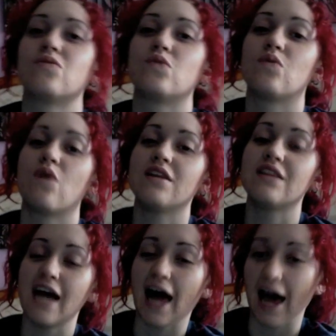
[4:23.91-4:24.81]
We want
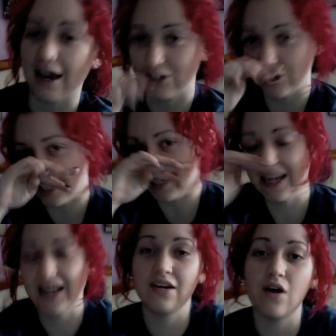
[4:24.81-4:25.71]
the action. And
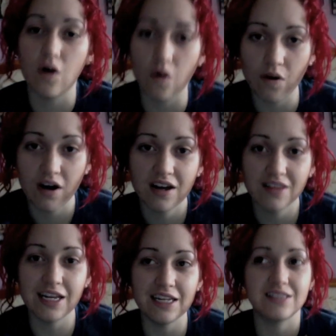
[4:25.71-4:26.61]
I know
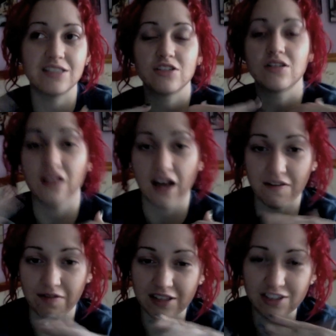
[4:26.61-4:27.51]
that it's just a lot of,
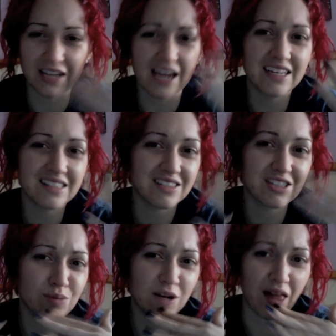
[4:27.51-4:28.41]
it's just, I guess it's
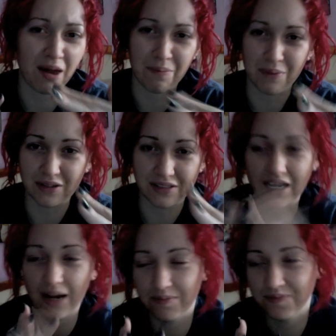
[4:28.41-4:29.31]
just been a lot of build up,